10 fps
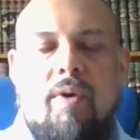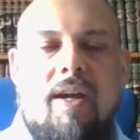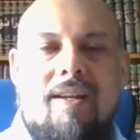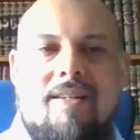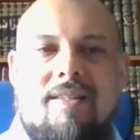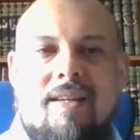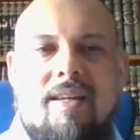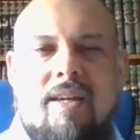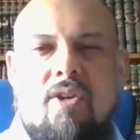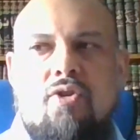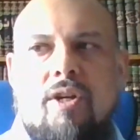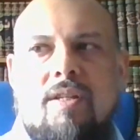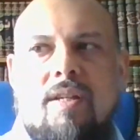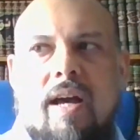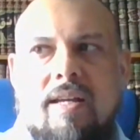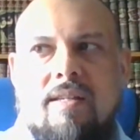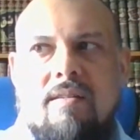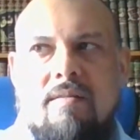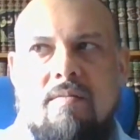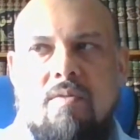we understand interest
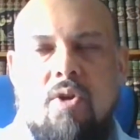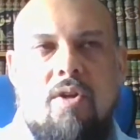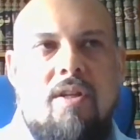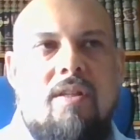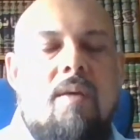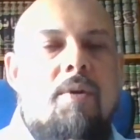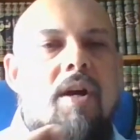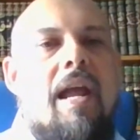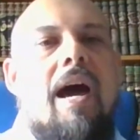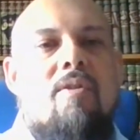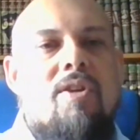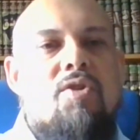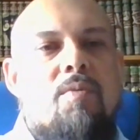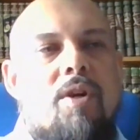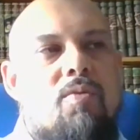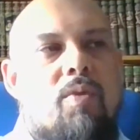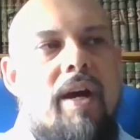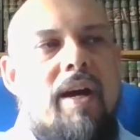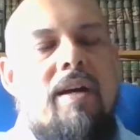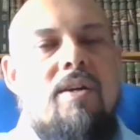as, you know, the typical arrangement
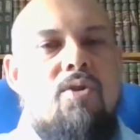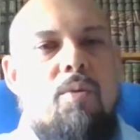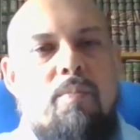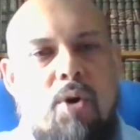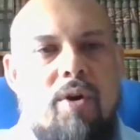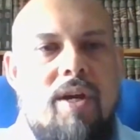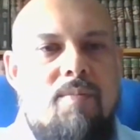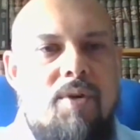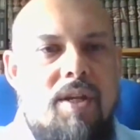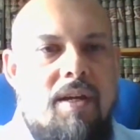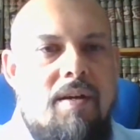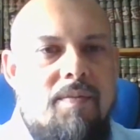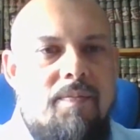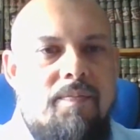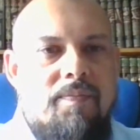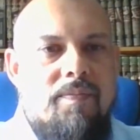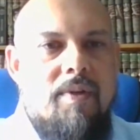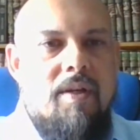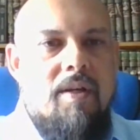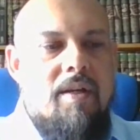where you're borrowing money,
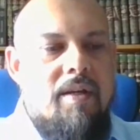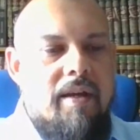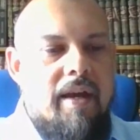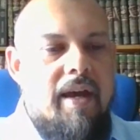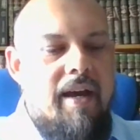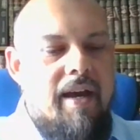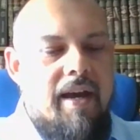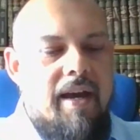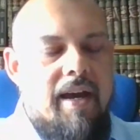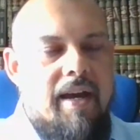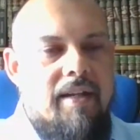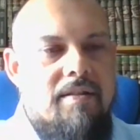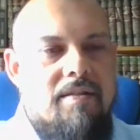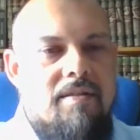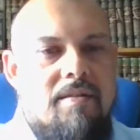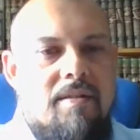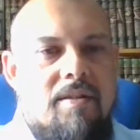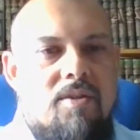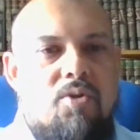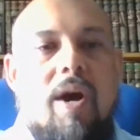yeah, and
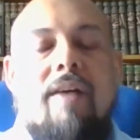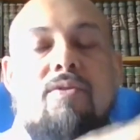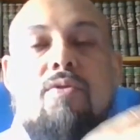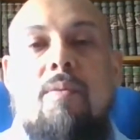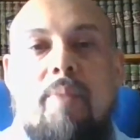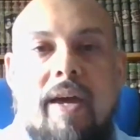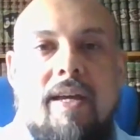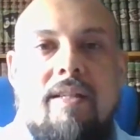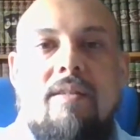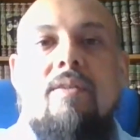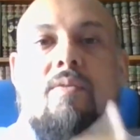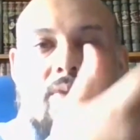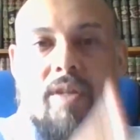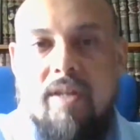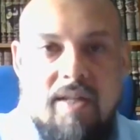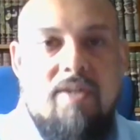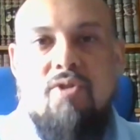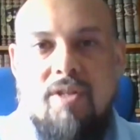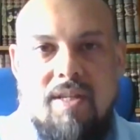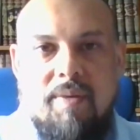you have to repay it with an
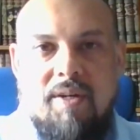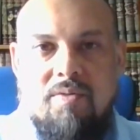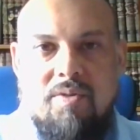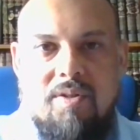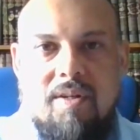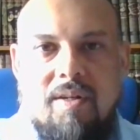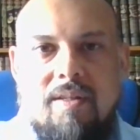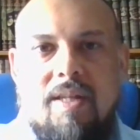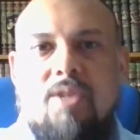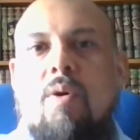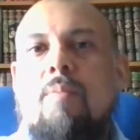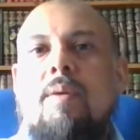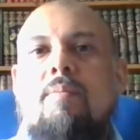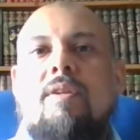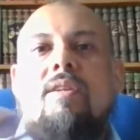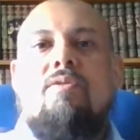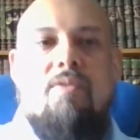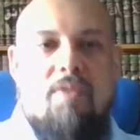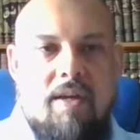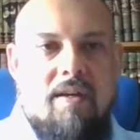interest amount. That's yeah. what people tend
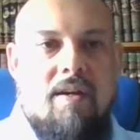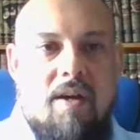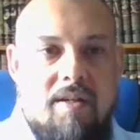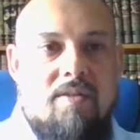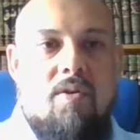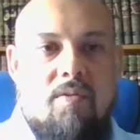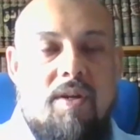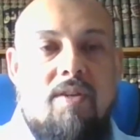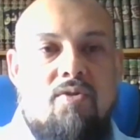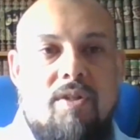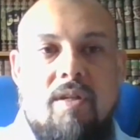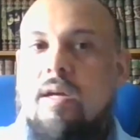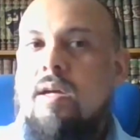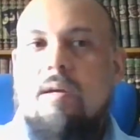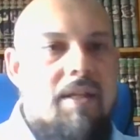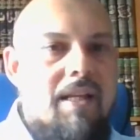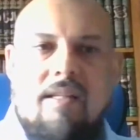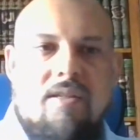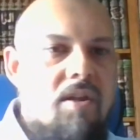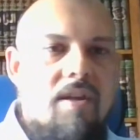to think as of interest. But
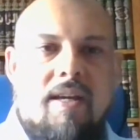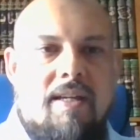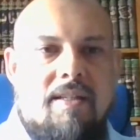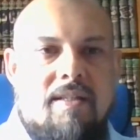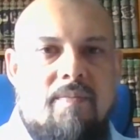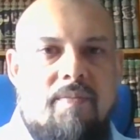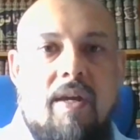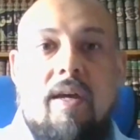that is not the case.